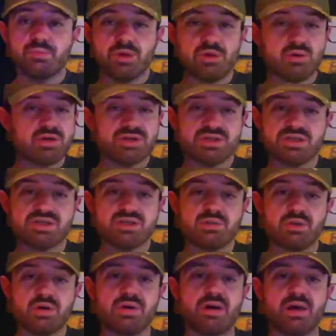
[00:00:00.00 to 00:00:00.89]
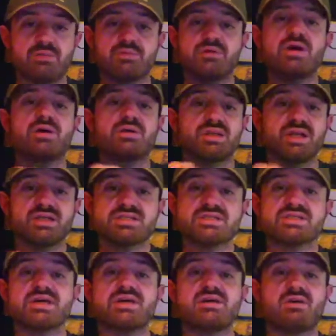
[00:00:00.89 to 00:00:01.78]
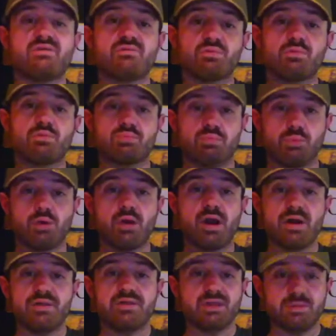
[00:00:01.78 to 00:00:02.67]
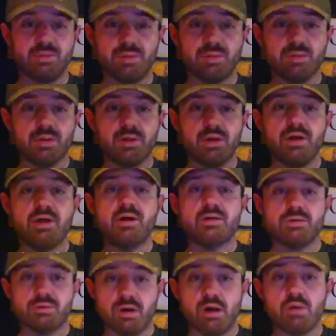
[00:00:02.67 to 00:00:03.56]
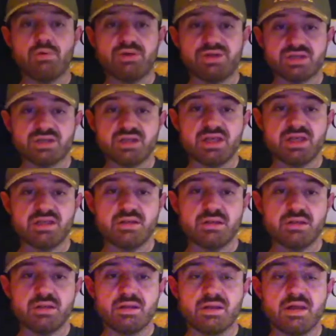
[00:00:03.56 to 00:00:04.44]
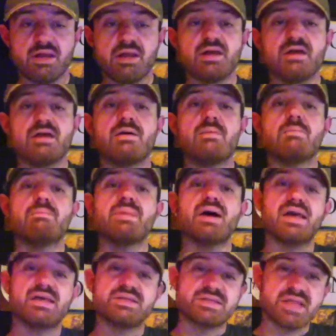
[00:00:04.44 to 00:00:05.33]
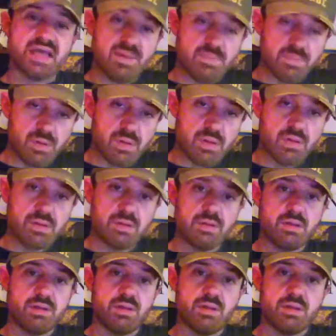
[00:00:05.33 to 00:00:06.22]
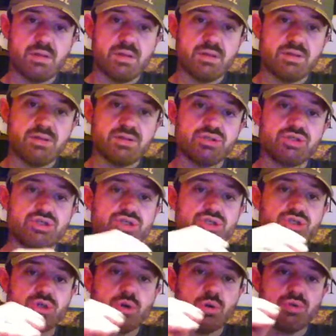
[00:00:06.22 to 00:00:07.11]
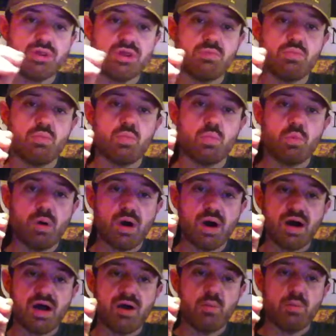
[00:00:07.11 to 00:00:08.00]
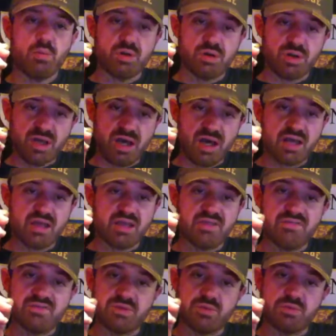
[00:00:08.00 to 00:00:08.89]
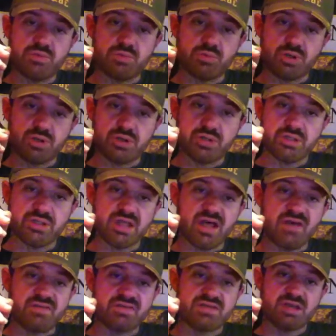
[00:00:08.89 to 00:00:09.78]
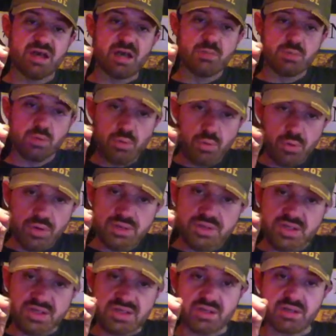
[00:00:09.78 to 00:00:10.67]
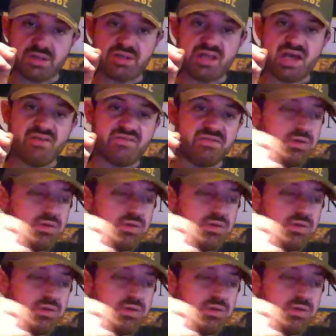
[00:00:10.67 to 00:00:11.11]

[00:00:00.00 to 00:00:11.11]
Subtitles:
Christians, you want to try to legislate your morality on the people? Know how we should lead? By example. Show them what God gives you through a good life, because God rewards us in a good life.